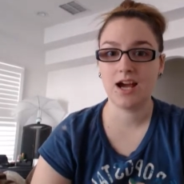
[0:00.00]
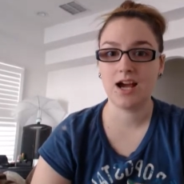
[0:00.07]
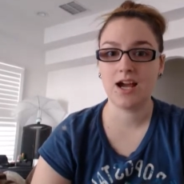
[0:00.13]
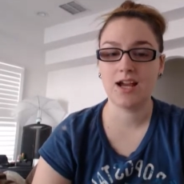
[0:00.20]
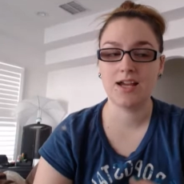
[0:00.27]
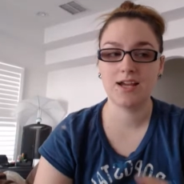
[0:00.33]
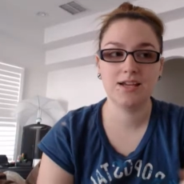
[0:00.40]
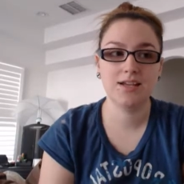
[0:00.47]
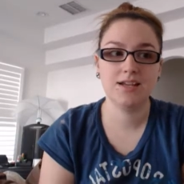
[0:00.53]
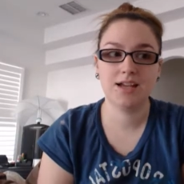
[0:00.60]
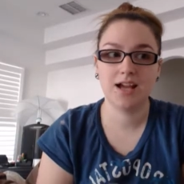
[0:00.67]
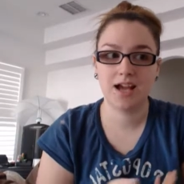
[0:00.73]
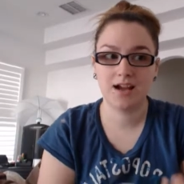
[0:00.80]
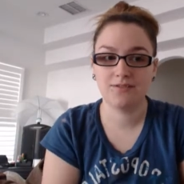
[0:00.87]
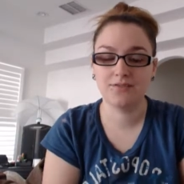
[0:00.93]

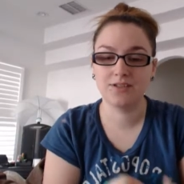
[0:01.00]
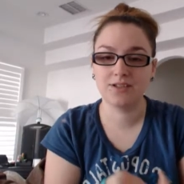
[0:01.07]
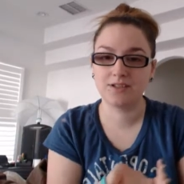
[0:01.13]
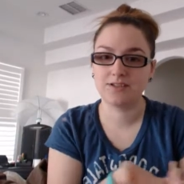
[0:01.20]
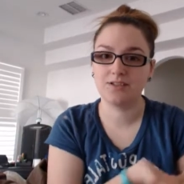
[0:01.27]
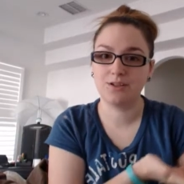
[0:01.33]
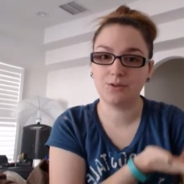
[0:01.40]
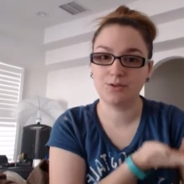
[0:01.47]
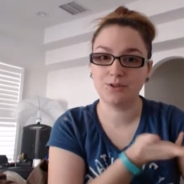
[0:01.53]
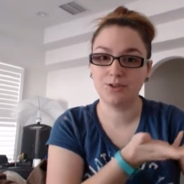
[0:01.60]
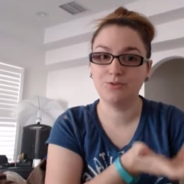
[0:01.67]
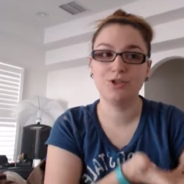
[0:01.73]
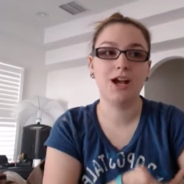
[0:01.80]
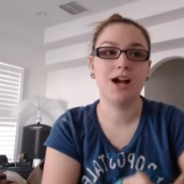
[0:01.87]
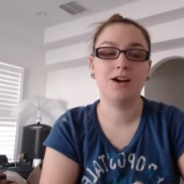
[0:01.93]
I have this,
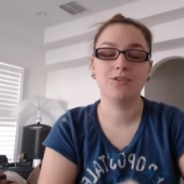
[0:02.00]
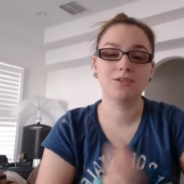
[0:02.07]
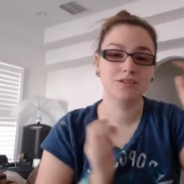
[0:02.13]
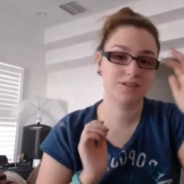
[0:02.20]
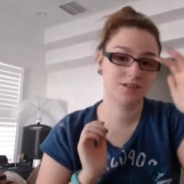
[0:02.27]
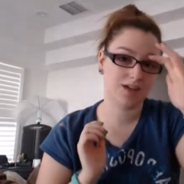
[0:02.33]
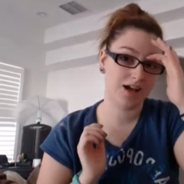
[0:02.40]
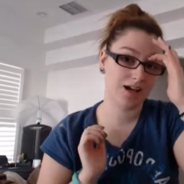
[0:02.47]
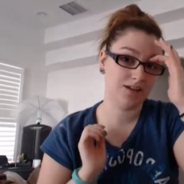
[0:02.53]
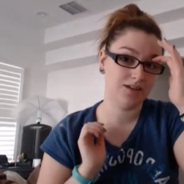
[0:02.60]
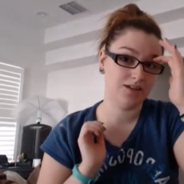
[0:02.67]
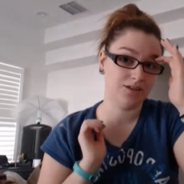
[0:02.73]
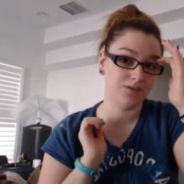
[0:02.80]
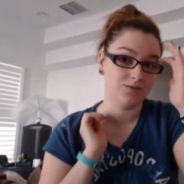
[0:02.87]
huge house that,